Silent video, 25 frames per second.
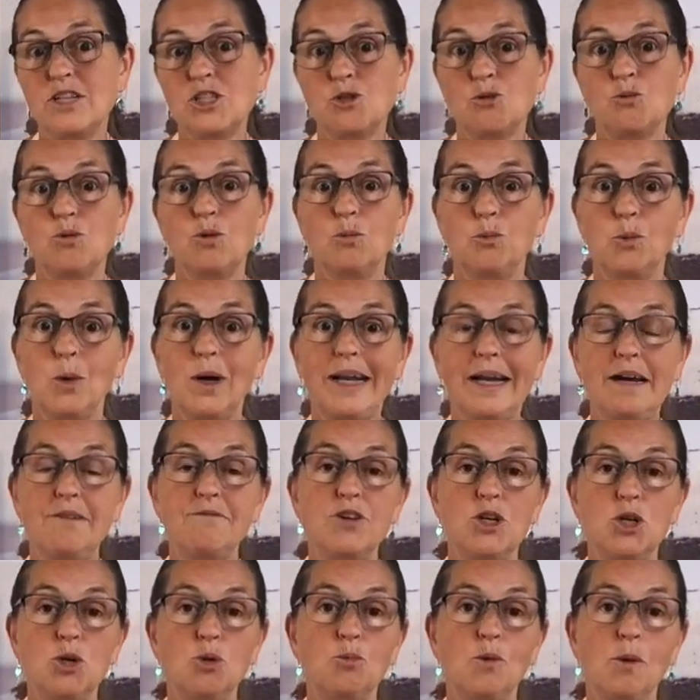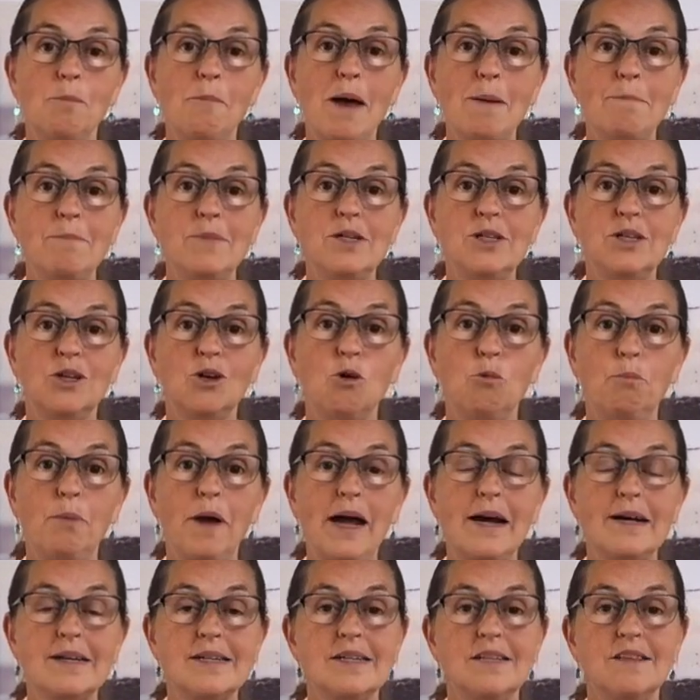or whenever you remember to go
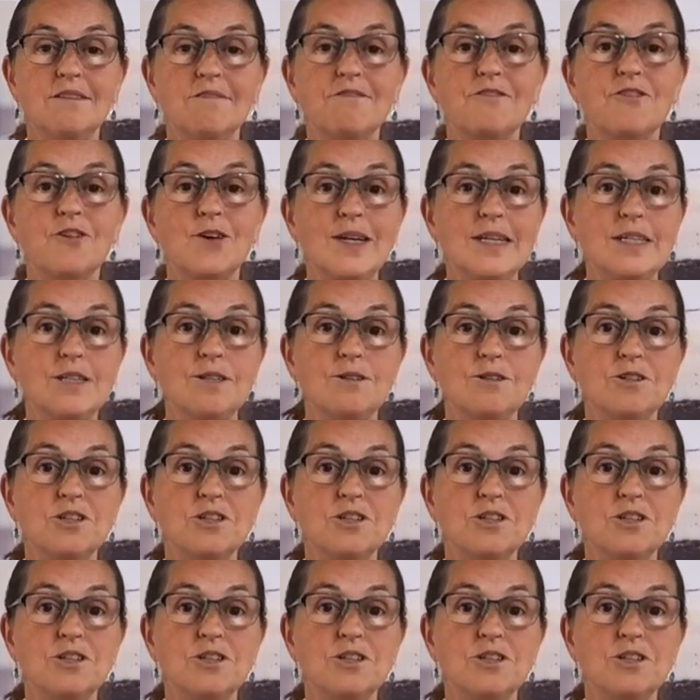back to the freezer,